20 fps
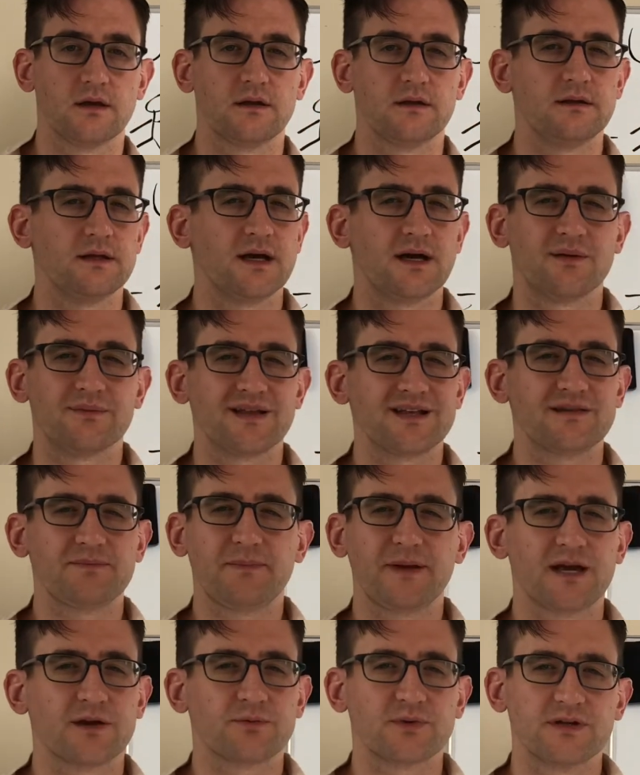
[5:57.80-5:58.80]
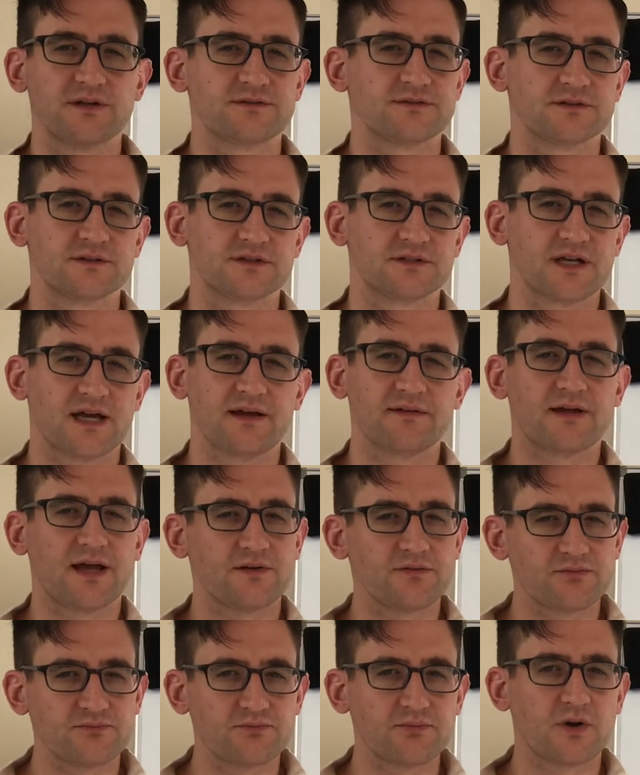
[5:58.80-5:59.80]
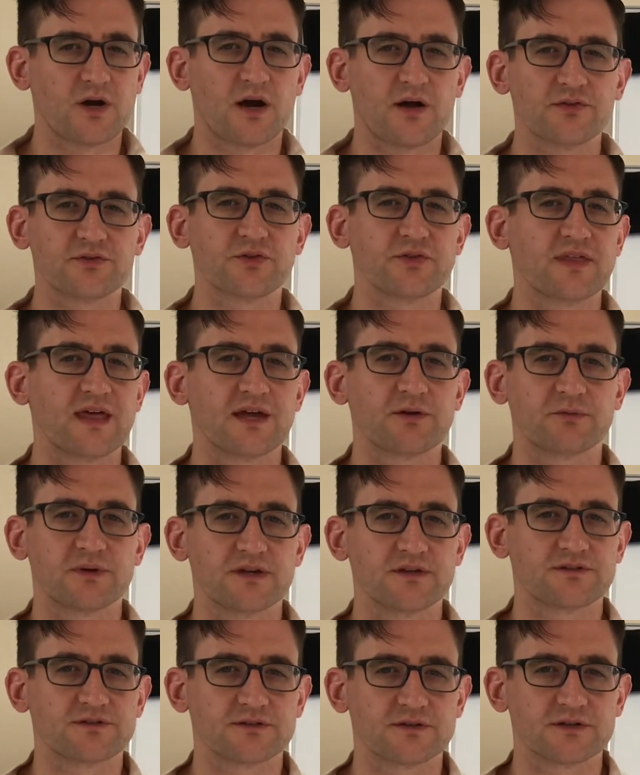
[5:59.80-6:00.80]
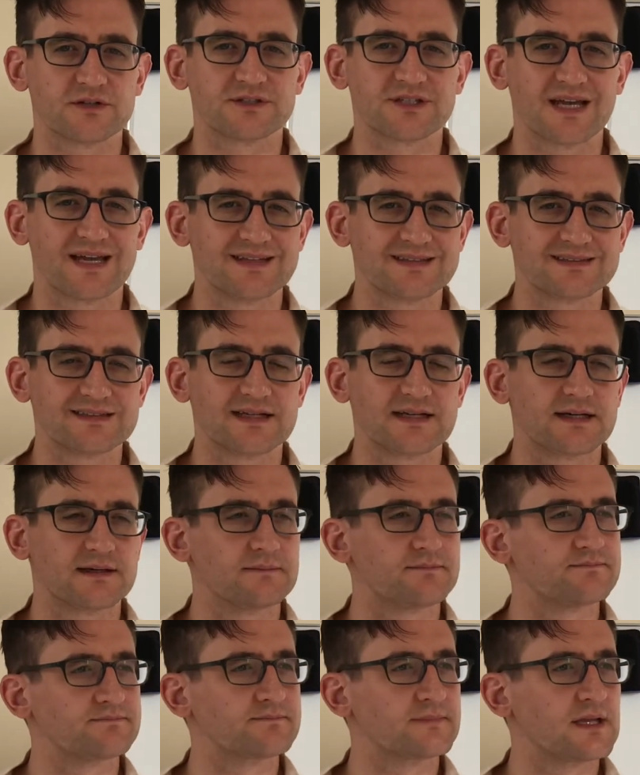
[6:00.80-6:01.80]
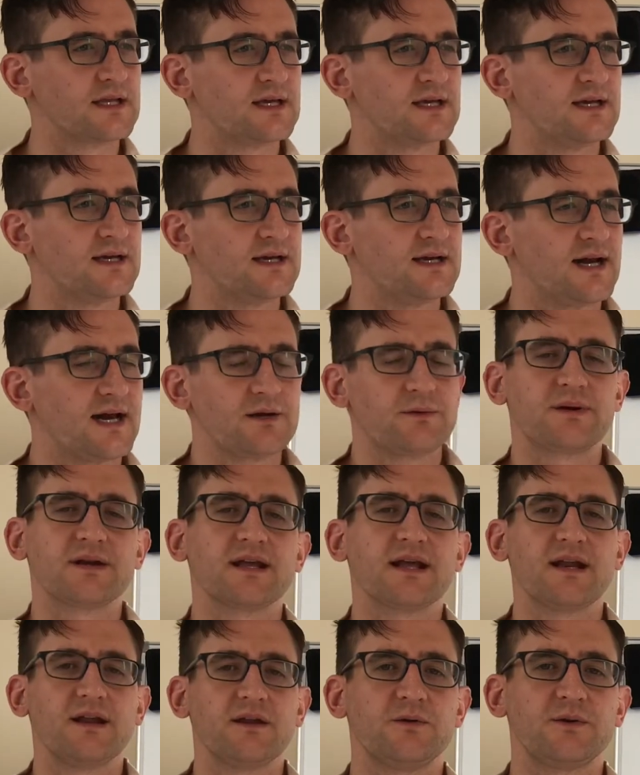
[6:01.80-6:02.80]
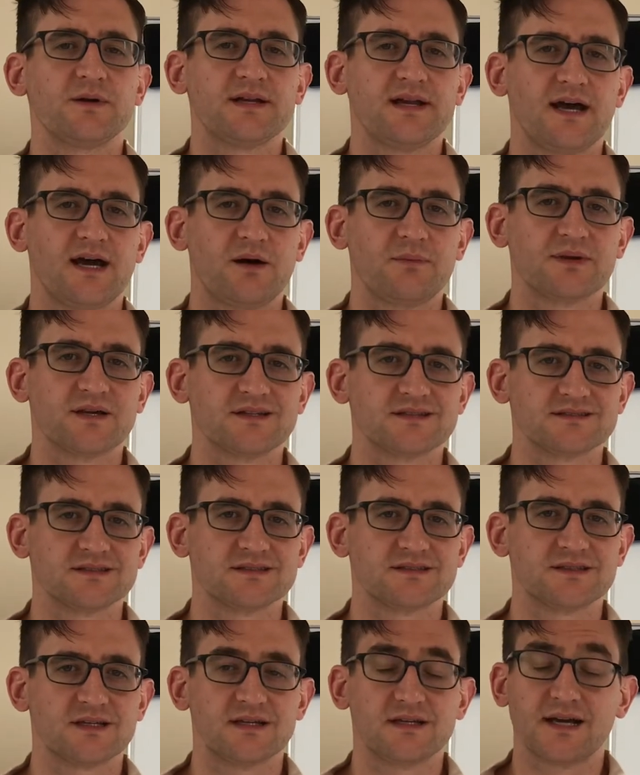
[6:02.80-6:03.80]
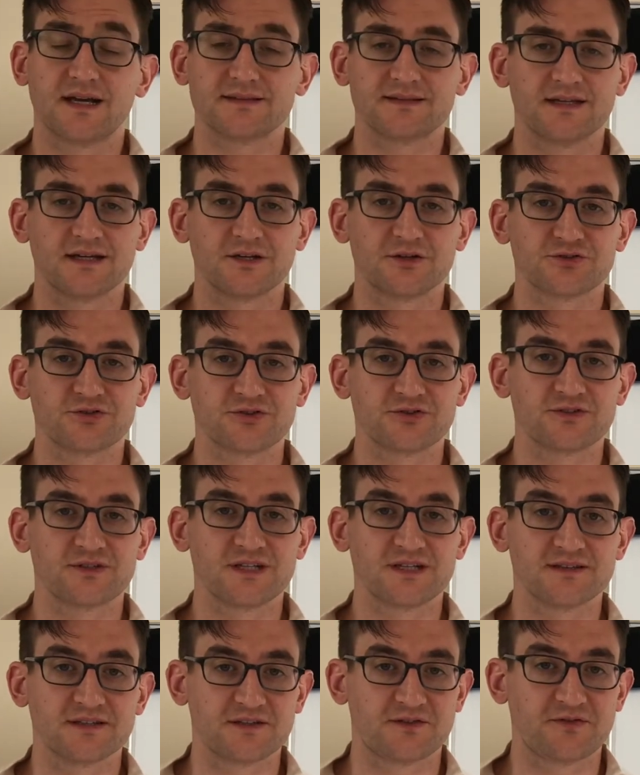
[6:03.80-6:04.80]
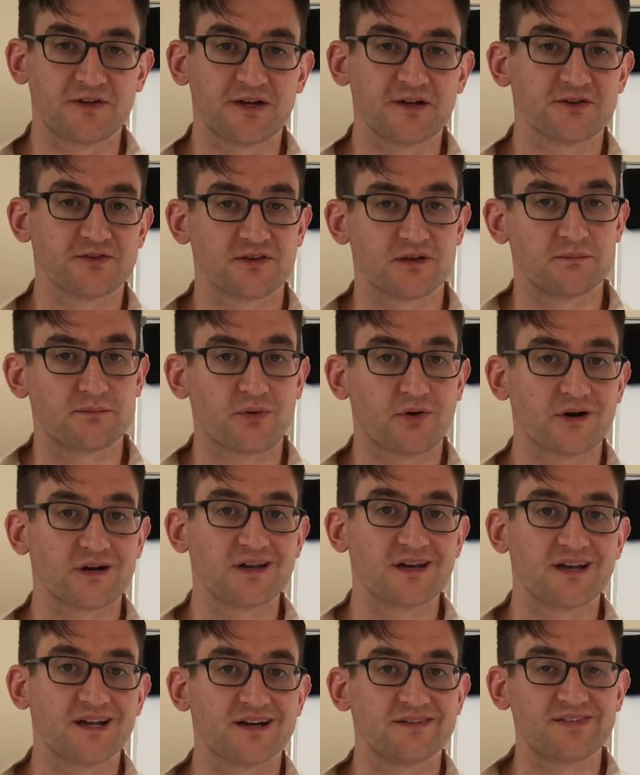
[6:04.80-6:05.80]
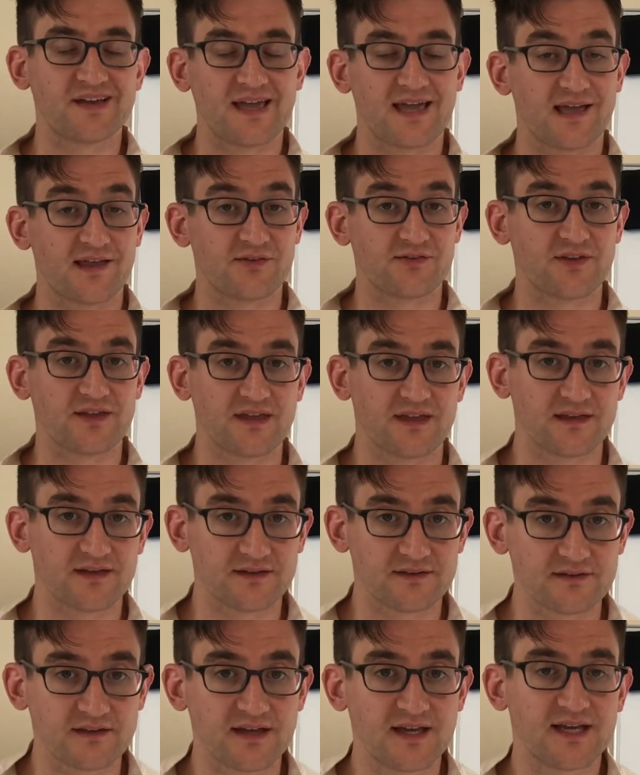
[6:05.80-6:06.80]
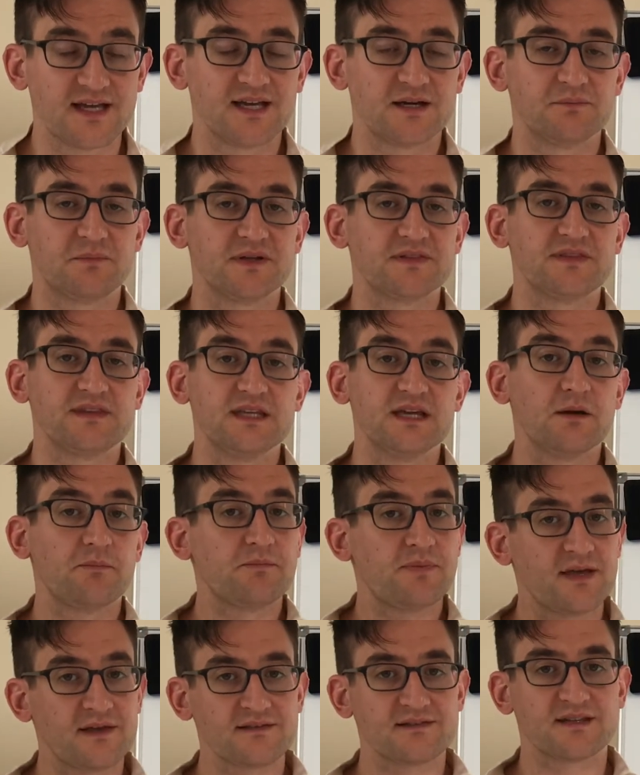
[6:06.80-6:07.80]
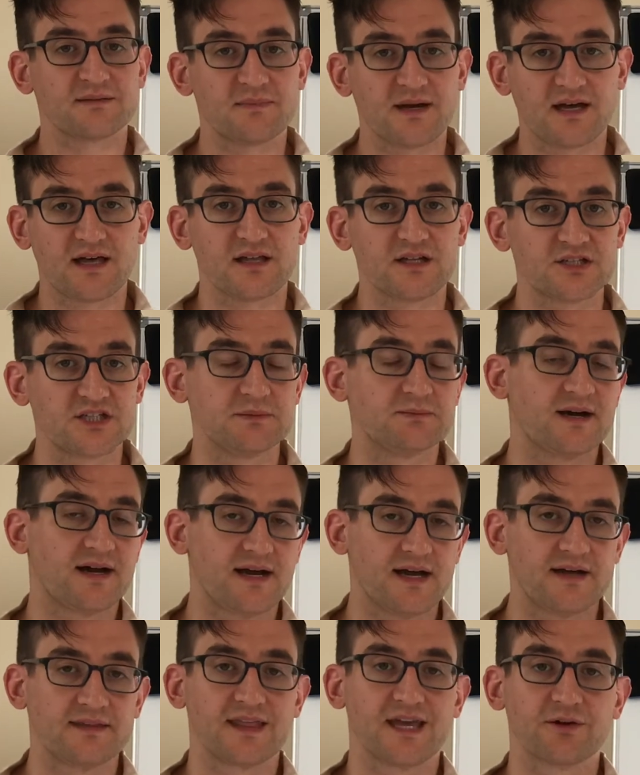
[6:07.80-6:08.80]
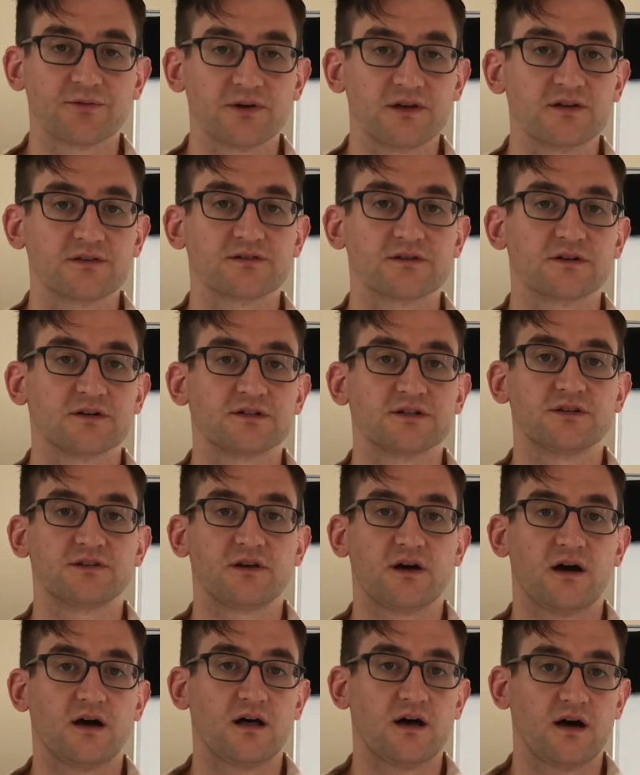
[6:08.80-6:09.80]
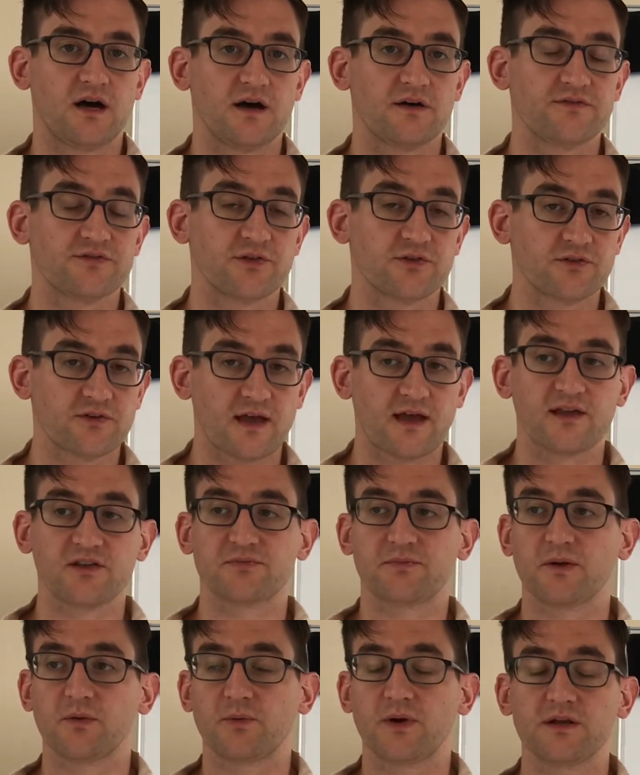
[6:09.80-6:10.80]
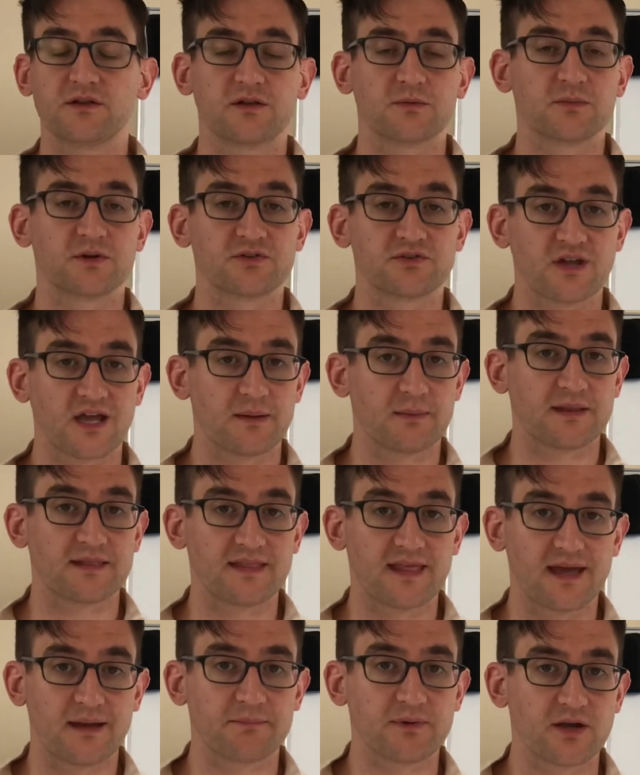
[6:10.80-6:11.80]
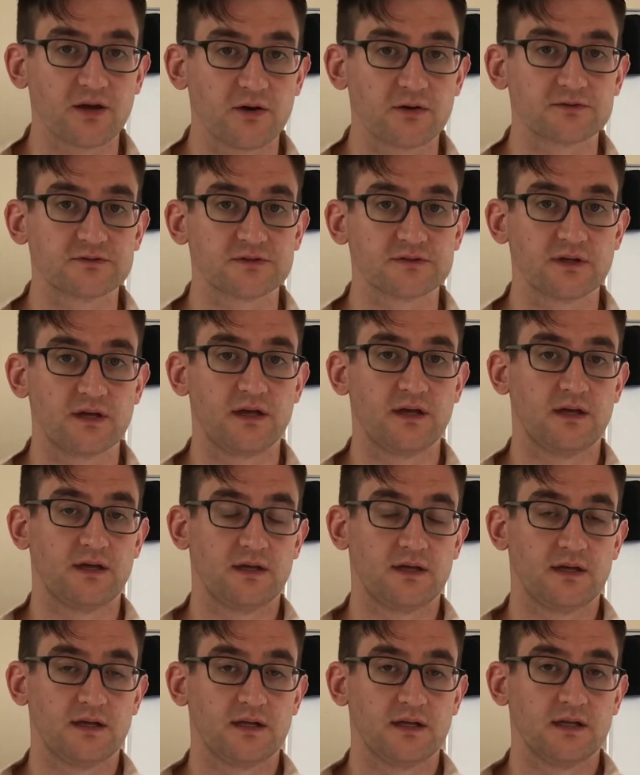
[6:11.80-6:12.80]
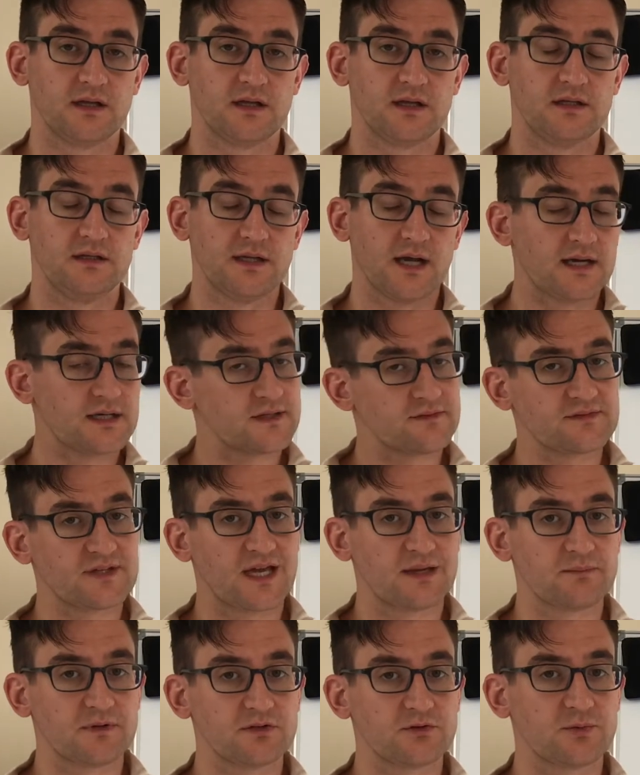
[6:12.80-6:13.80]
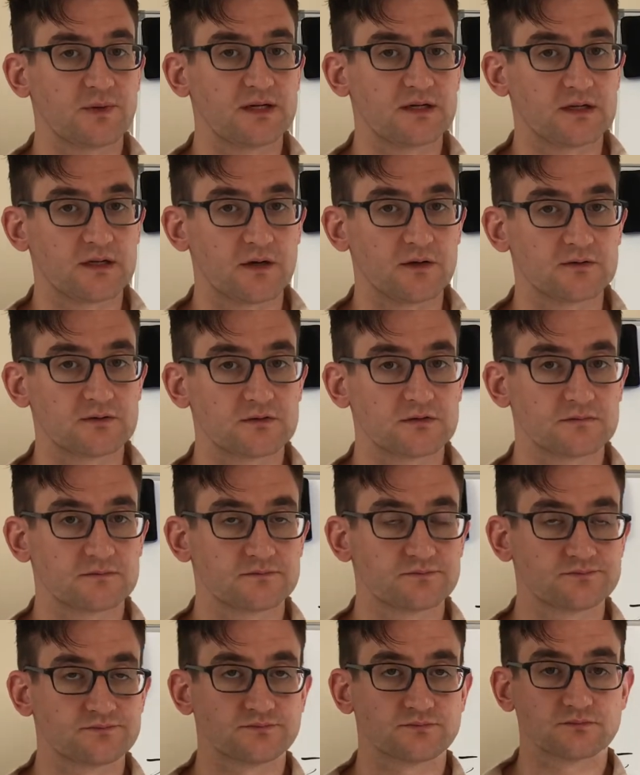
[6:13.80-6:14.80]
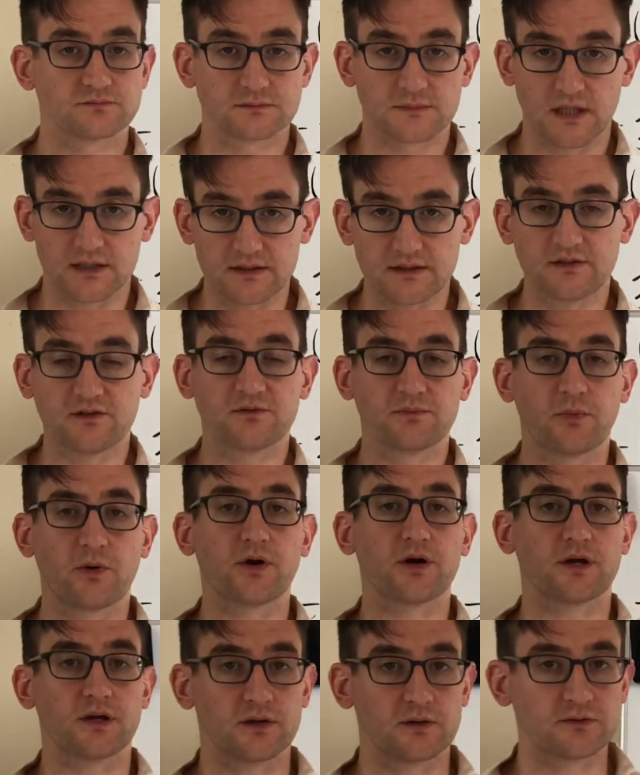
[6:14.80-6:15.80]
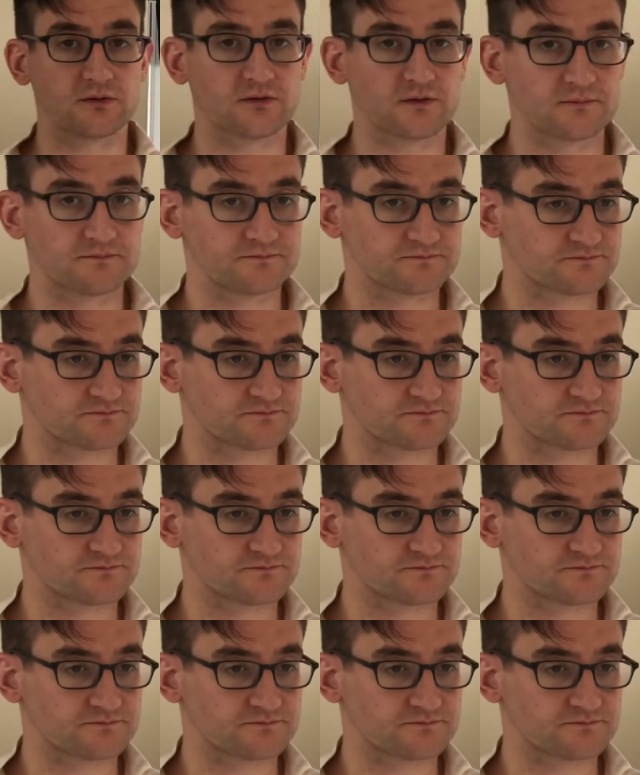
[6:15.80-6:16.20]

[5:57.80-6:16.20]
No, that's bad research. I've gone through that research, and I don't want to get it now because it's not that interesting. These videos are boring enough as is, but the epistemology behind that research is all off. Those guys spend way too much time in lab coats, not enough time in tweed coats, at least sport coats.